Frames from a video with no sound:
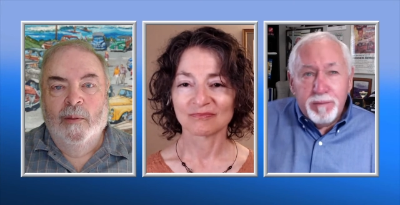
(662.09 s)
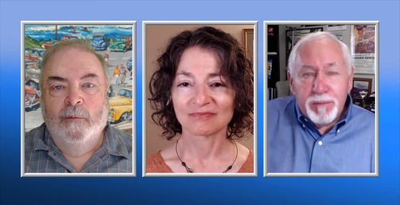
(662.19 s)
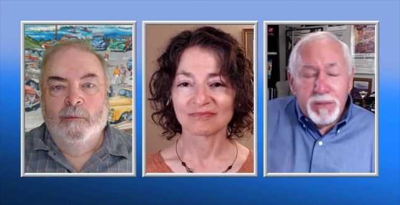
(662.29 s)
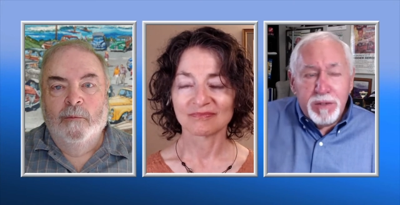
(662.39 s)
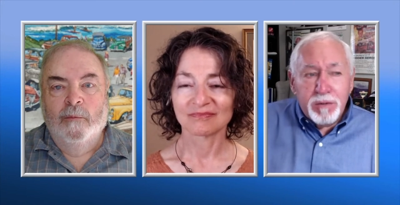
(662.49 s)

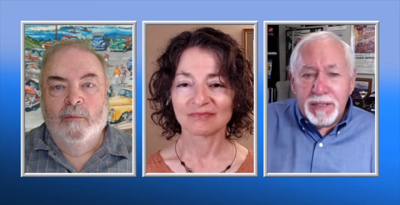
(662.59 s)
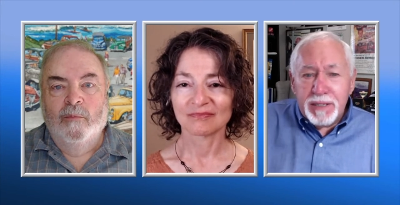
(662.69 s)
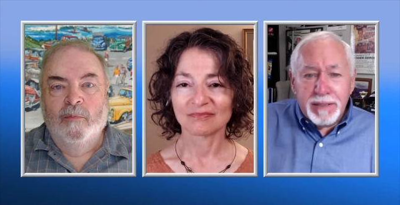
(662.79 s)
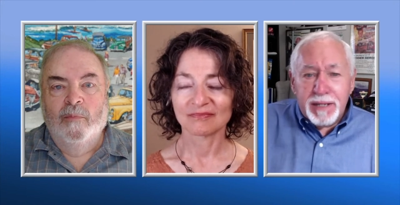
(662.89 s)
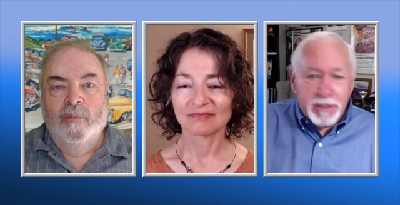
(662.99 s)
Speaker 1: you don't
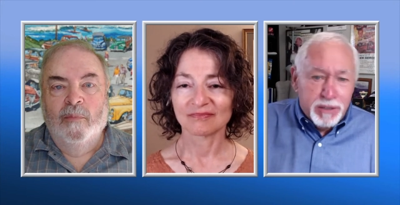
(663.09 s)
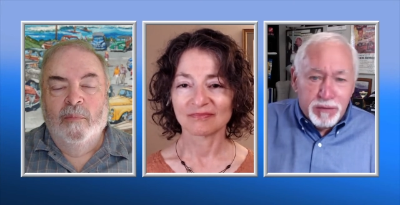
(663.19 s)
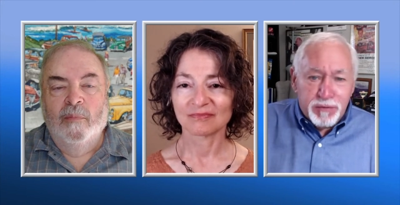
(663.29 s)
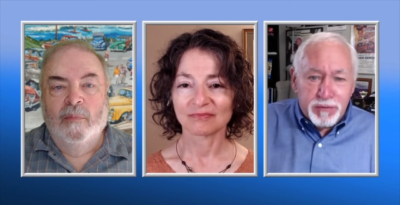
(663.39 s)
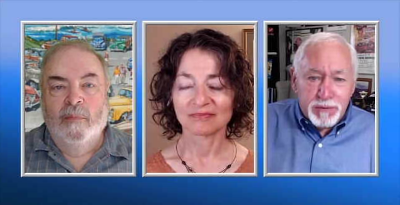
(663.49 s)
get that
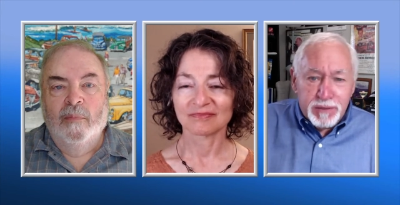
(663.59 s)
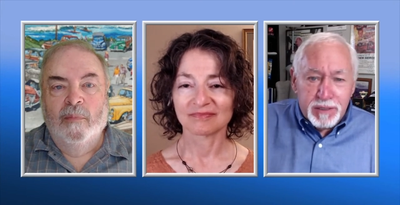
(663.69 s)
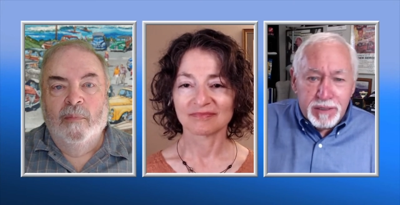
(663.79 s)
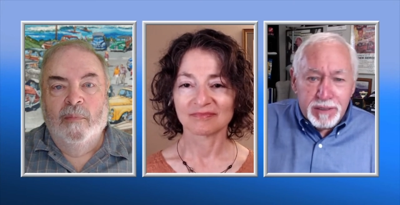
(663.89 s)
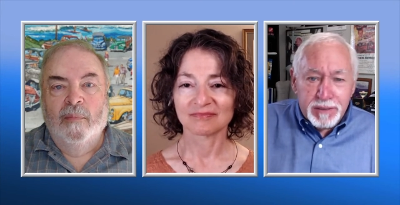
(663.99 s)
enough
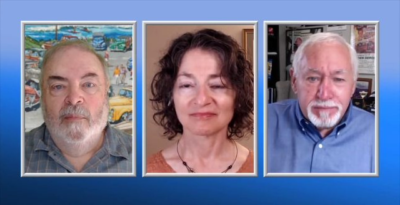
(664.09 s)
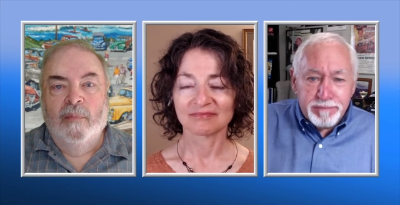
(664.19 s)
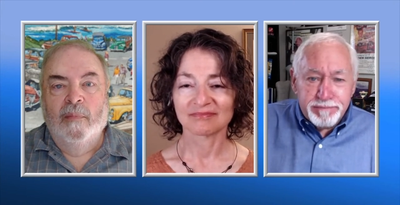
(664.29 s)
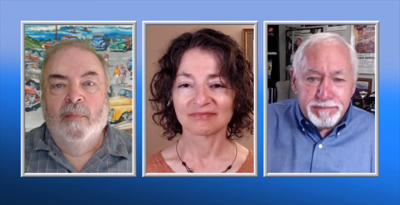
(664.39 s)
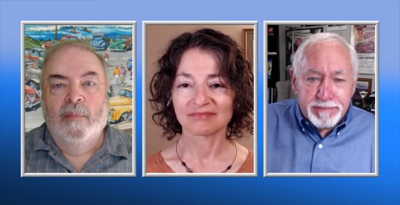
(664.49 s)
um,
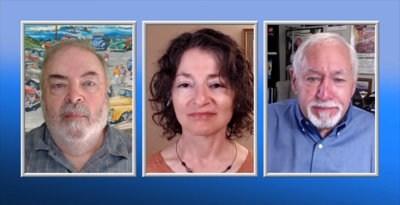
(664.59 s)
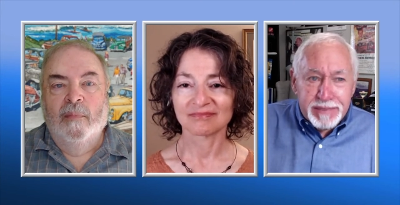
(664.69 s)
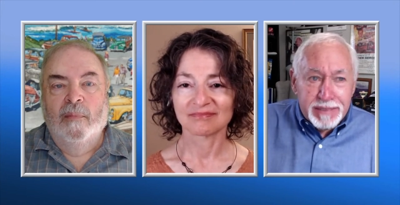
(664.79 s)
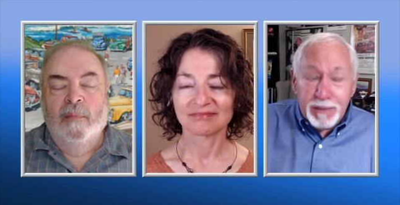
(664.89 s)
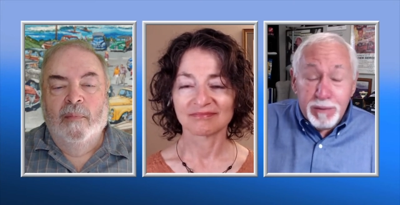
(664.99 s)

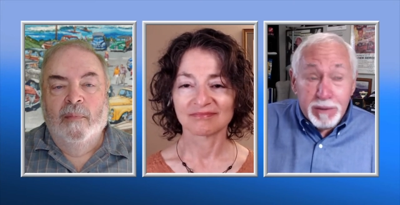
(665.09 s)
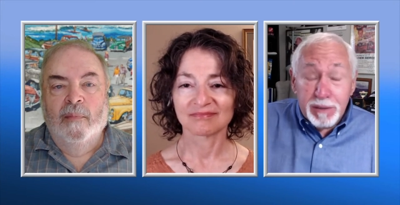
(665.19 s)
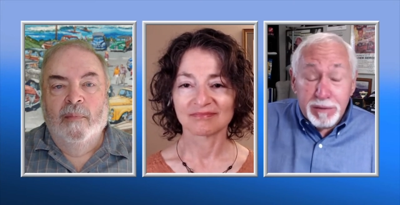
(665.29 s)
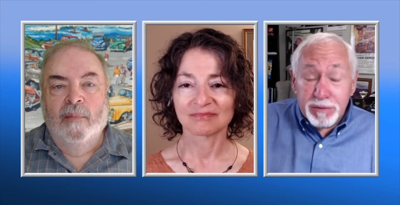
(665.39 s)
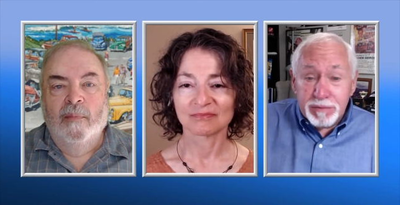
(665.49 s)

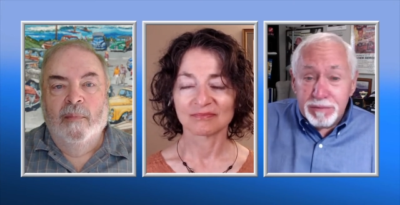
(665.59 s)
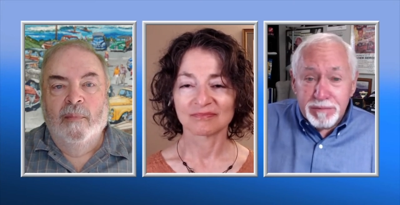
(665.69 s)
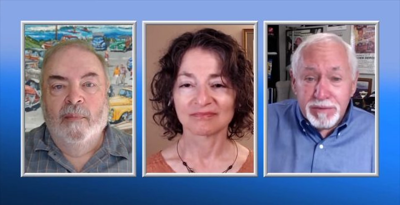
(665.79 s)
anywhere else.